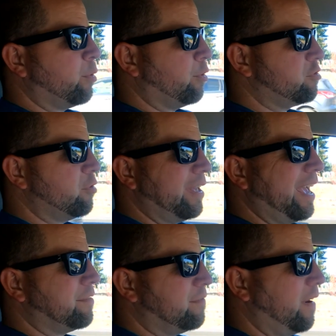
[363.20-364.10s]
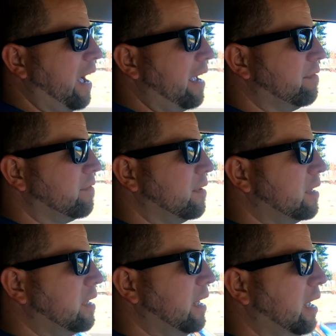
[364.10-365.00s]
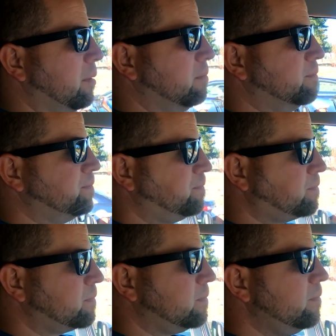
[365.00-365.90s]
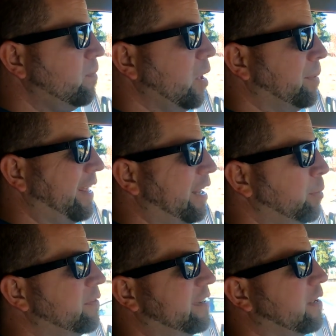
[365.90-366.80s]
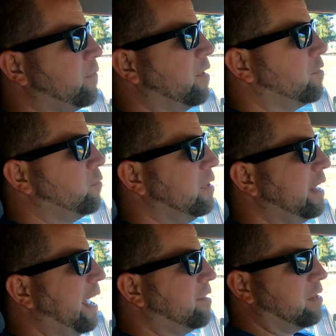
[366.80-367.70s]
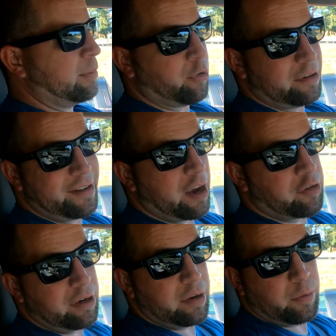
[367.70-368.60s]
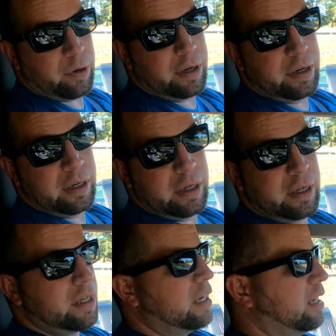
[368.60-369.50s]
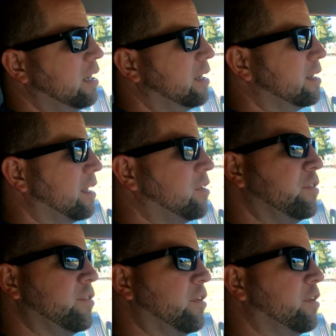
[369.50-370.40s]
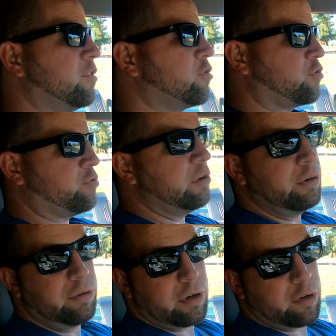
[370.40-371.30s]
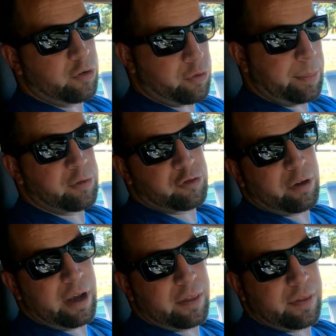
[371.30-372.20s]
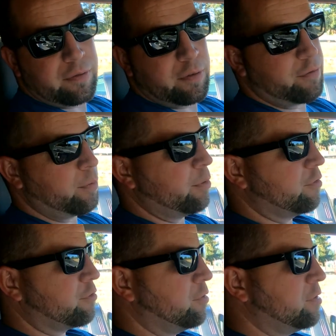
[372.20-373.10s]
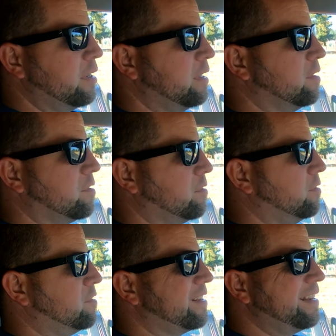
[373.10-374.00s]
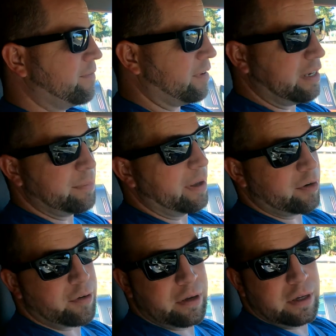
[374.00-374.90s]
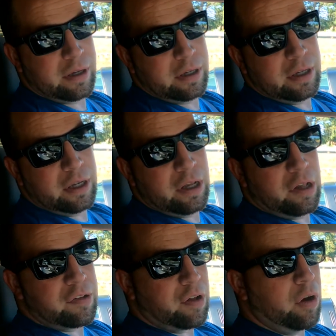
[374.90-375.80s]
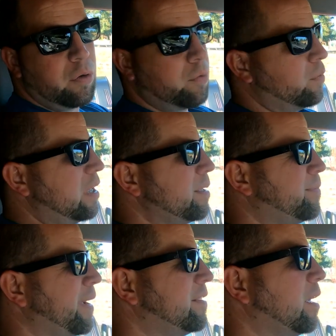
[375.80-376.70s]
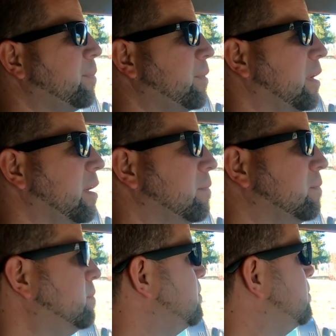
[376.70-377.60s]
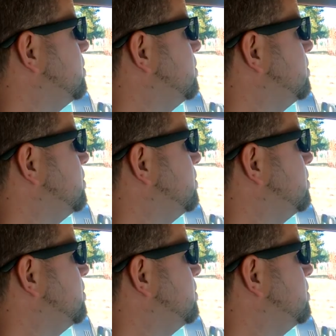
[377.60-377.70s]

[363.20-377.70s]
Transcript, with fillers: birch only had five. Um, that little bit of a difference really adds a lot more integrity to the wood. Uh, like the screw grip strength for foot and screws in it is significantly better. So we picked up um,